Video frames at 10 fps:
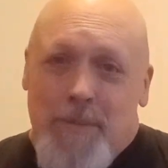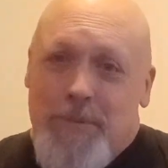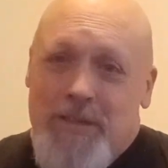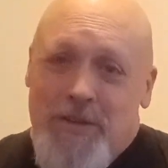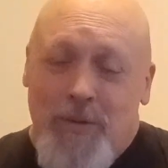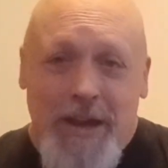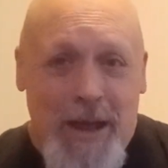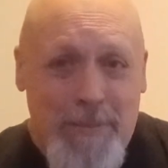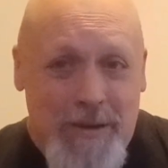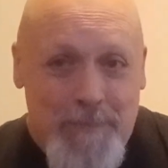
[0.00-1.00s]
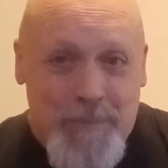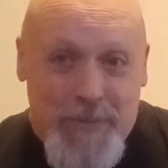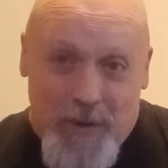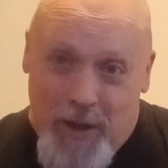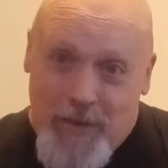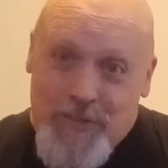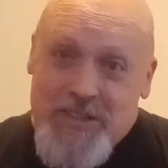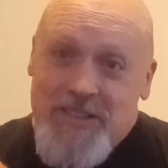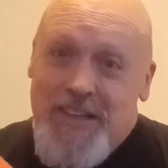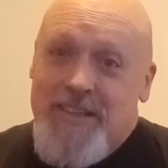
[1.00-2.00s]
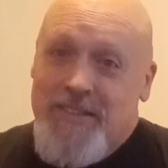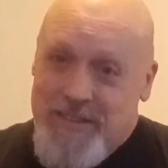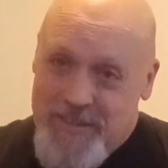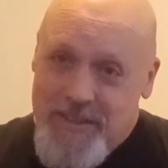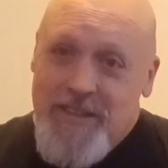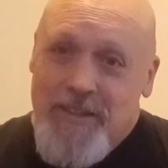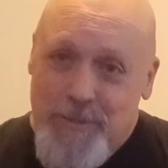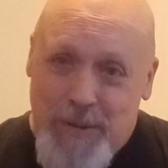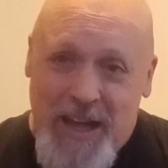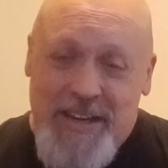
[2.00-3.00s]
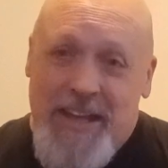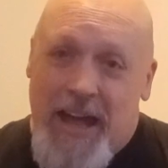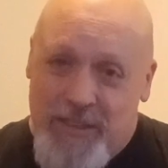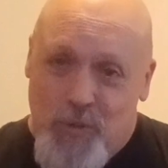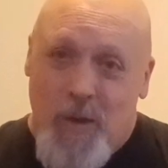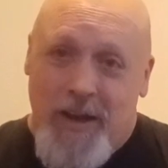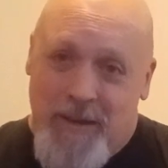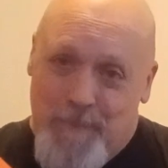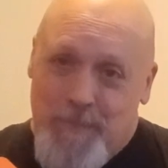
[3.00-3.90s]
But you know what happened? All of a sudden, the body got in the way.